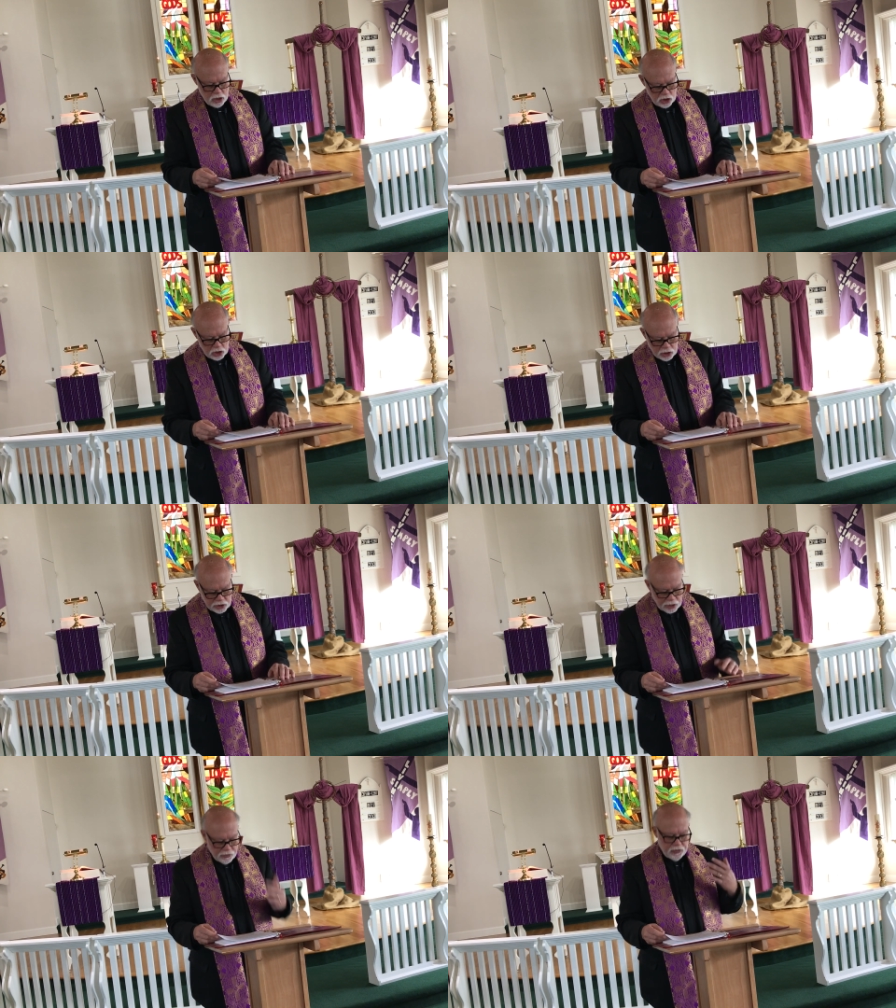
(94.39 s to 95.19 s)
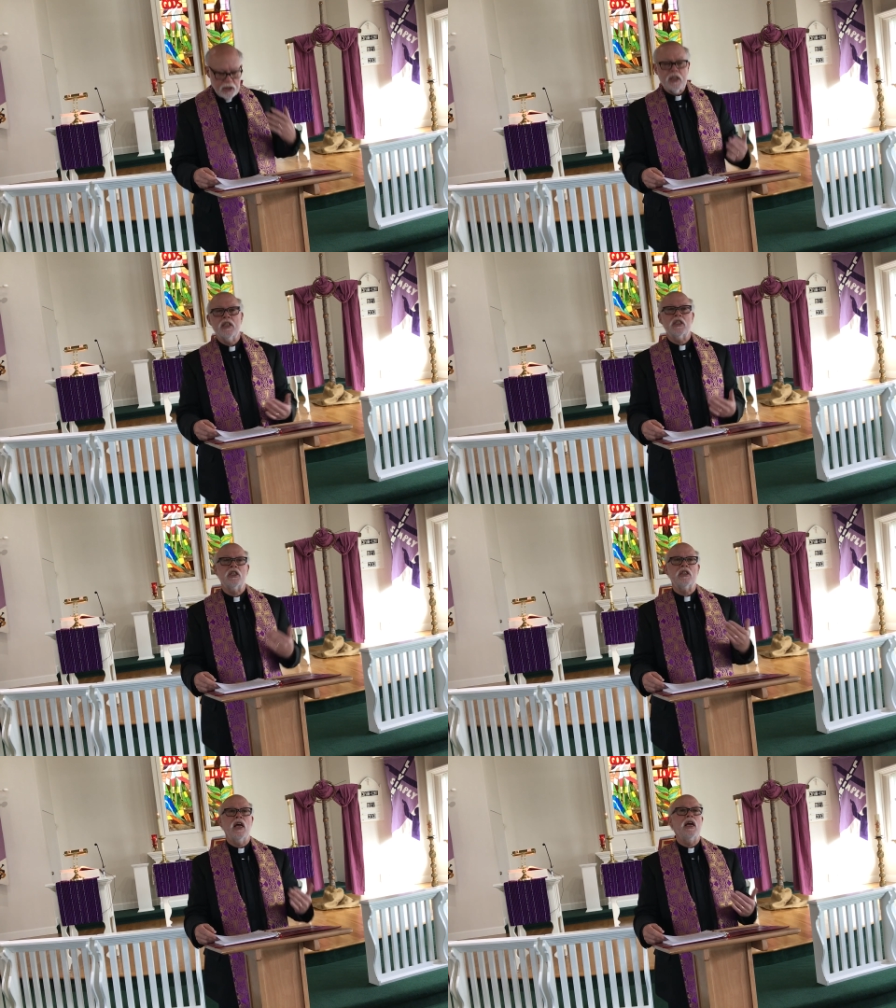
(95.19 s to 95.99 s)
should definitely
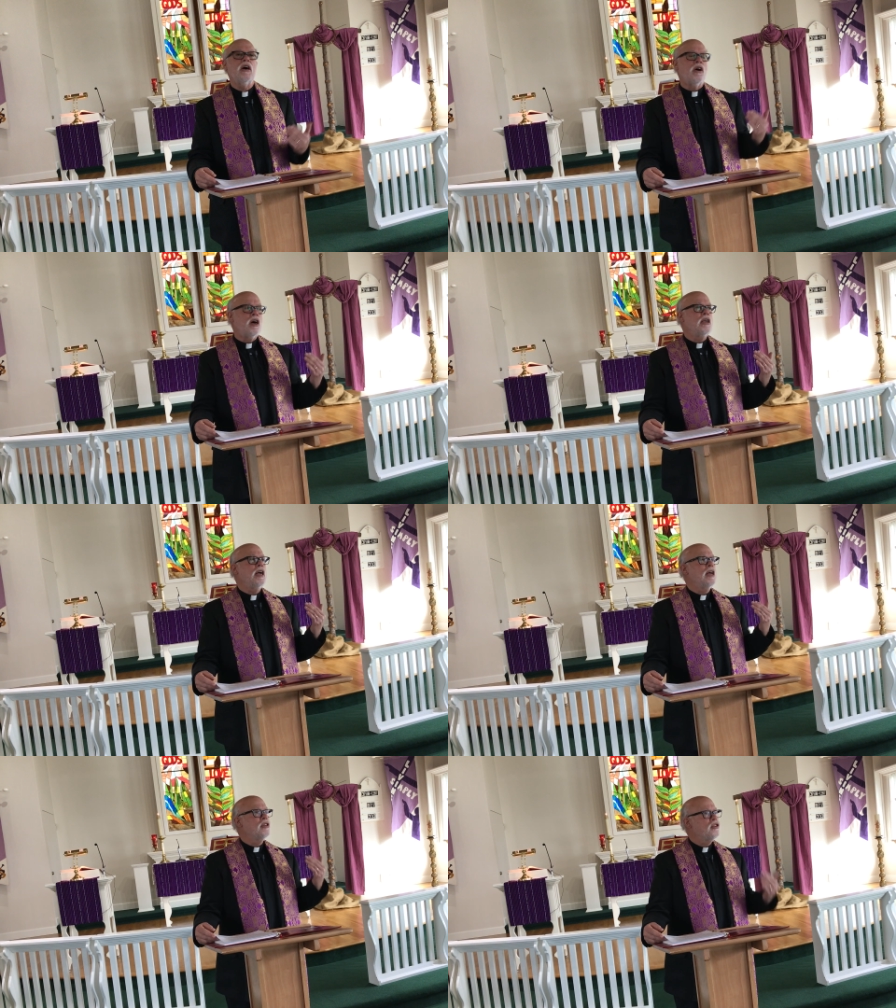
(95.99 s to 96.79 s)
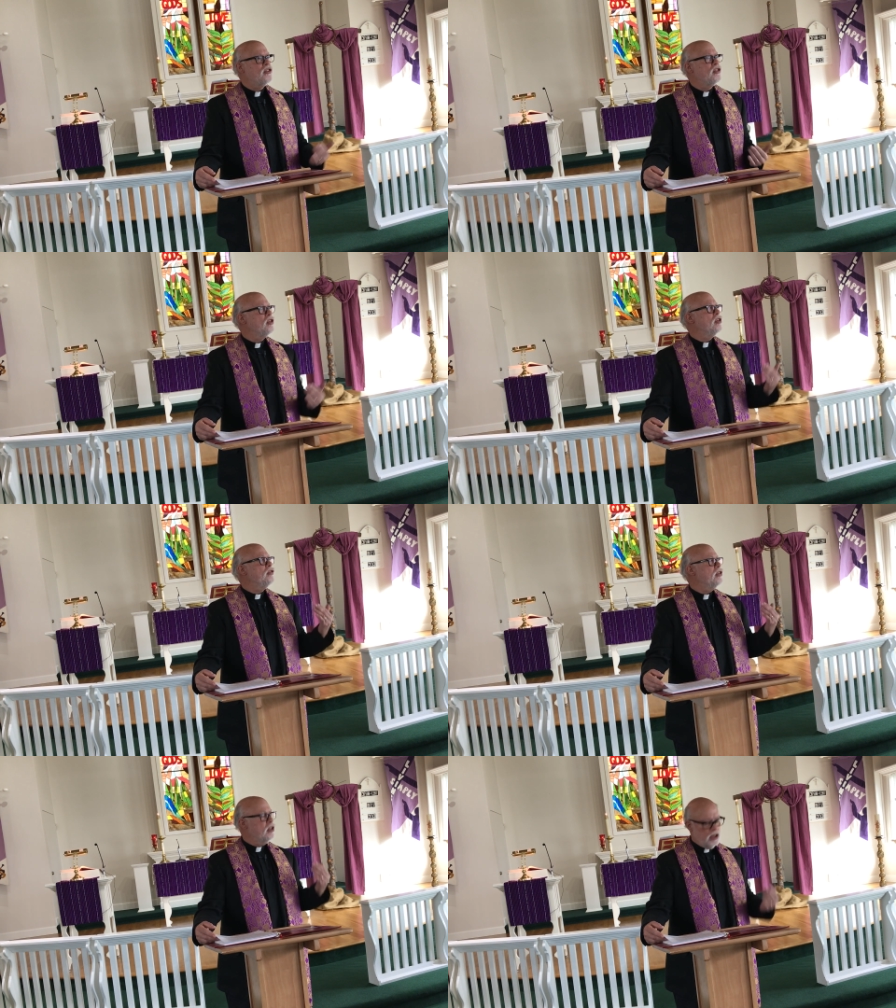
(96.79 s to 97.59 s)
stay on and
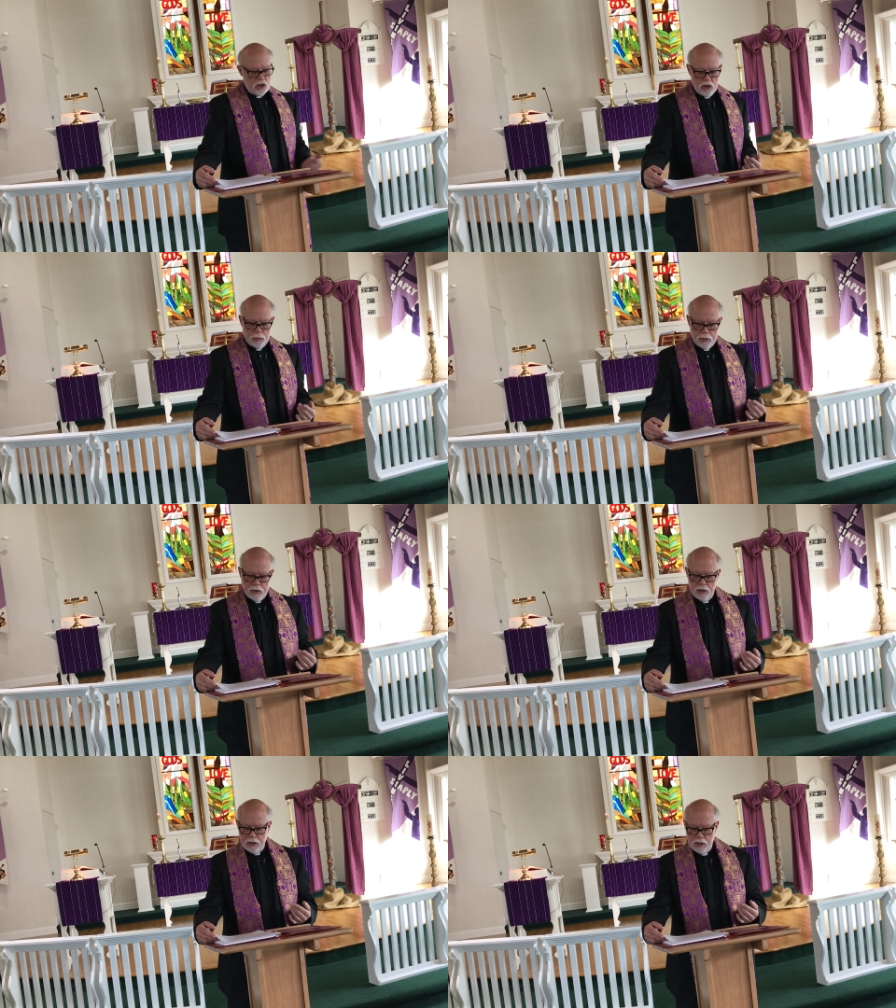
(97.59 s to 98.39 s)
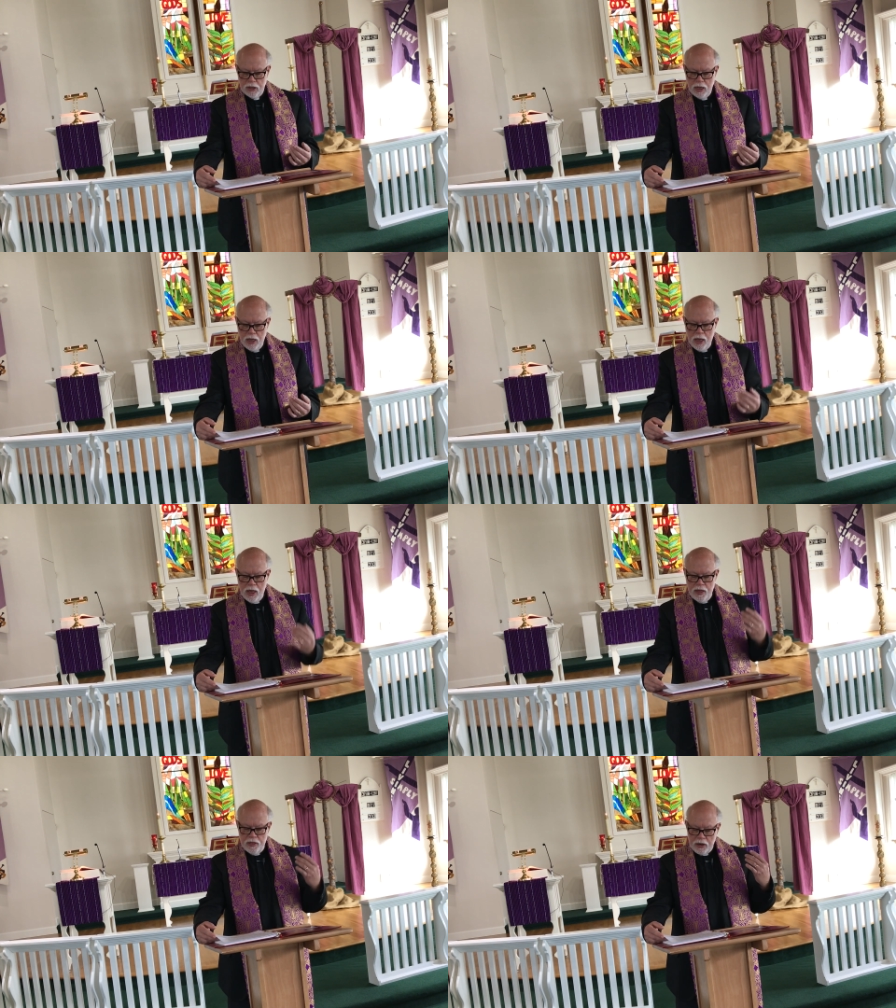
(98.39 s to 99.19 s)
serve the humans
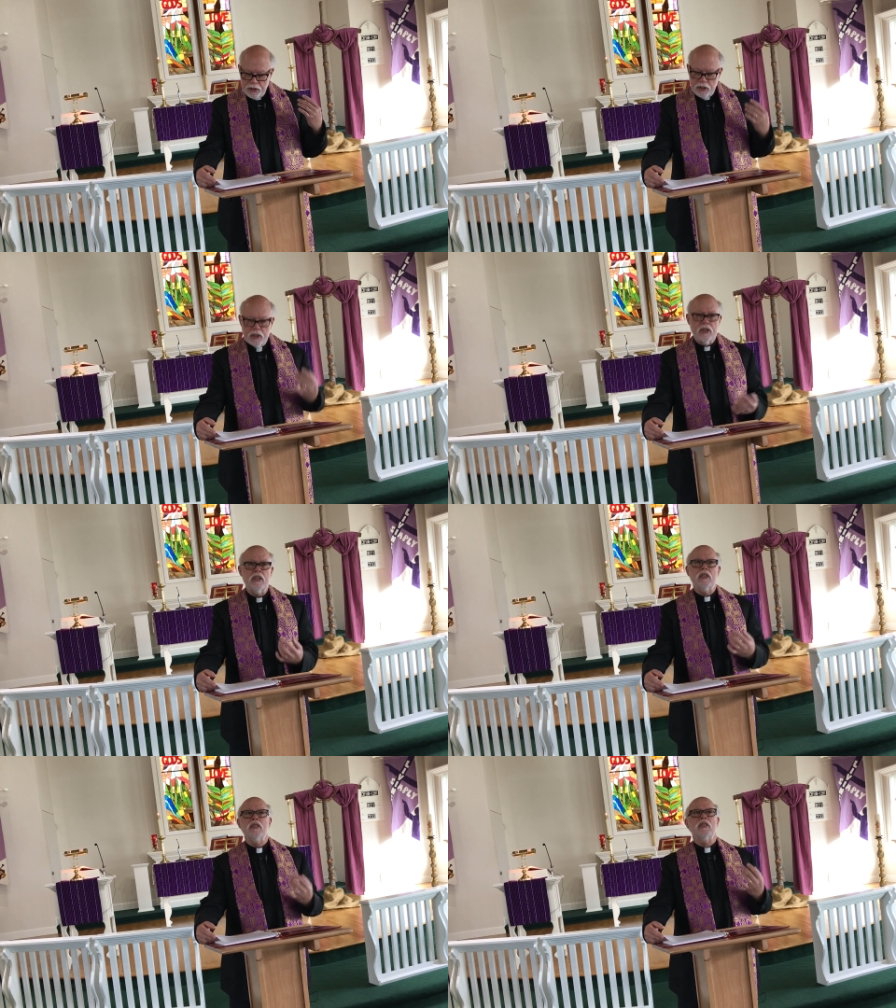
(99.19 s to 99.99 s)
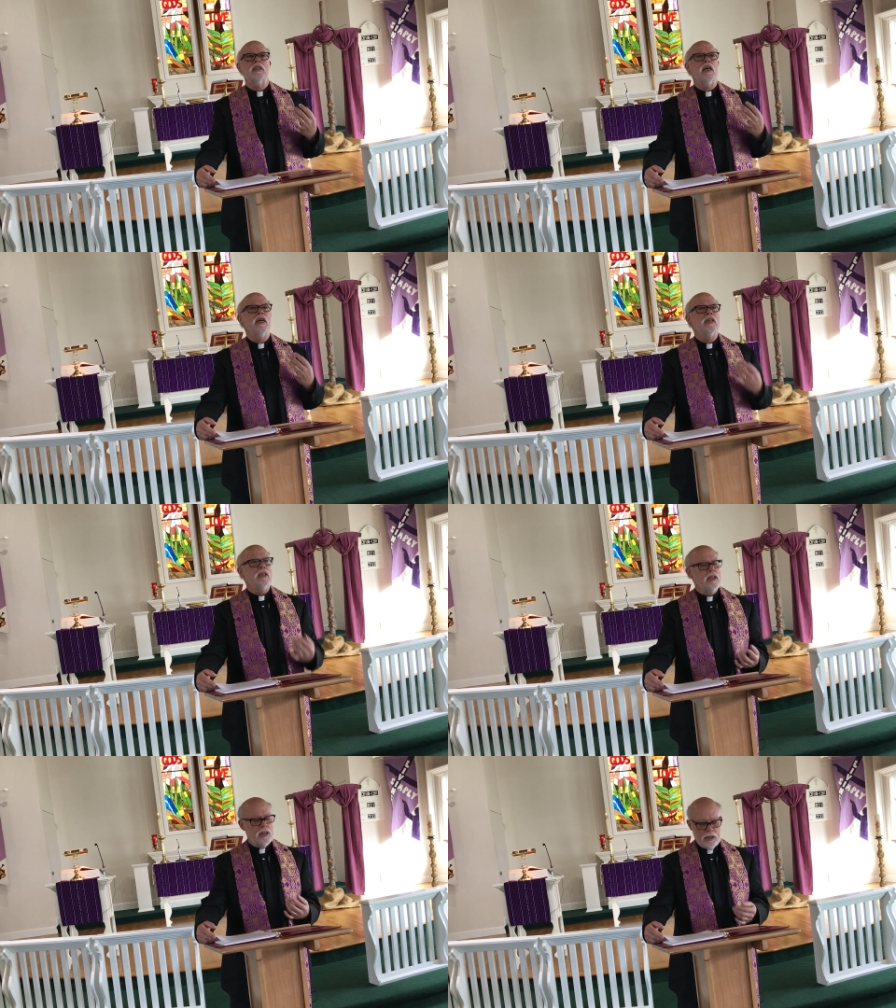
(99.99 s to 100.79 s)
that are diseased and
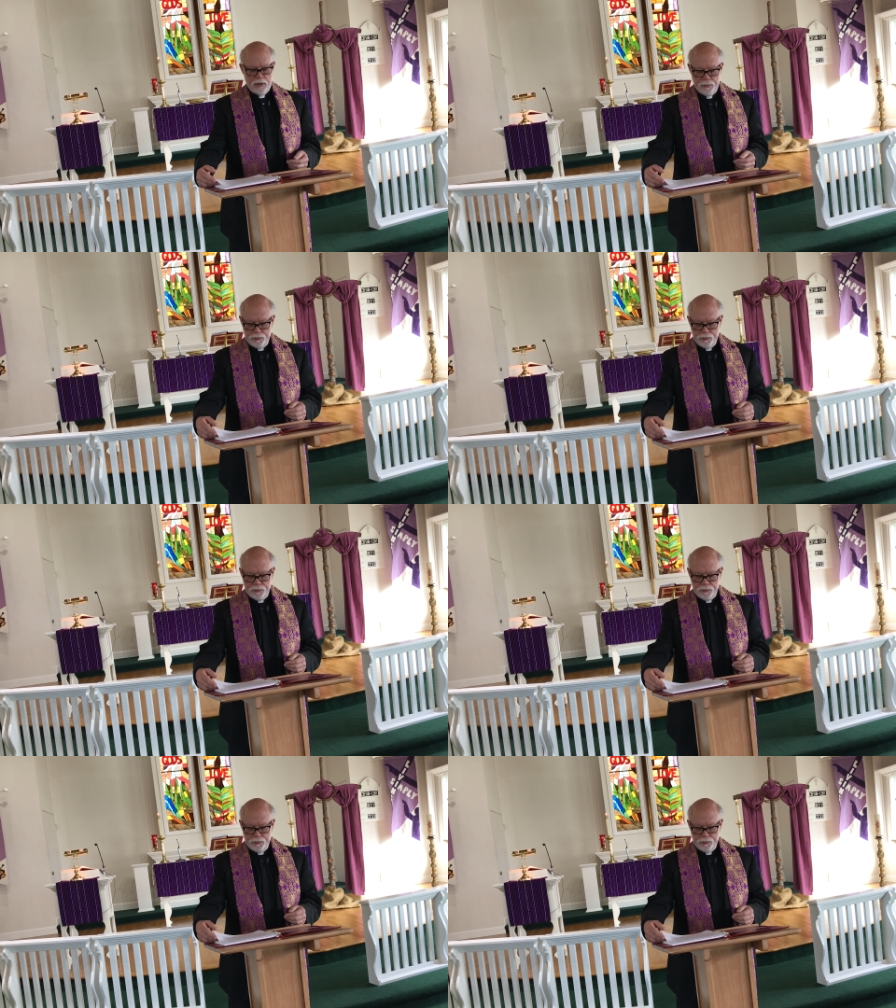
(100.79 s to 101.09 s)
in need.